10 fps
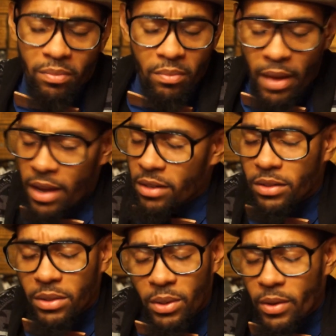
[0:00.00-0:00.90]

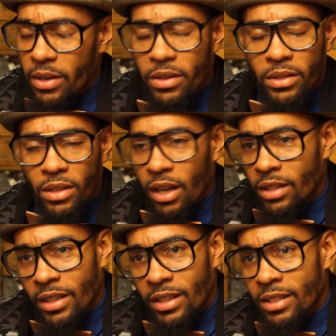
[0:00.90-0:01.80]
managers, lawyers, and all
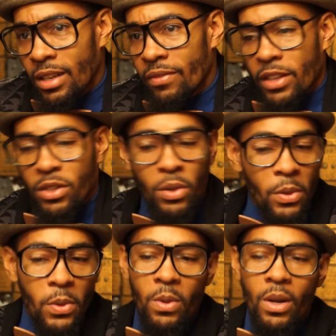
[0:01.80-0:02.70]
this other stuff. That's
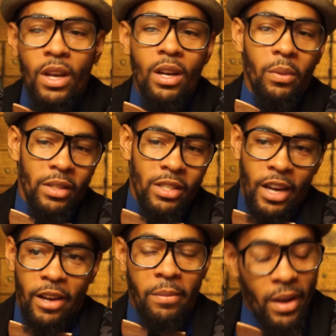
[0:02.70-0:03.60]
cool. When the
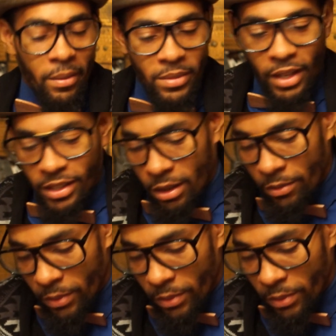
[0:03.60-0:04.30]
time comes, that stuff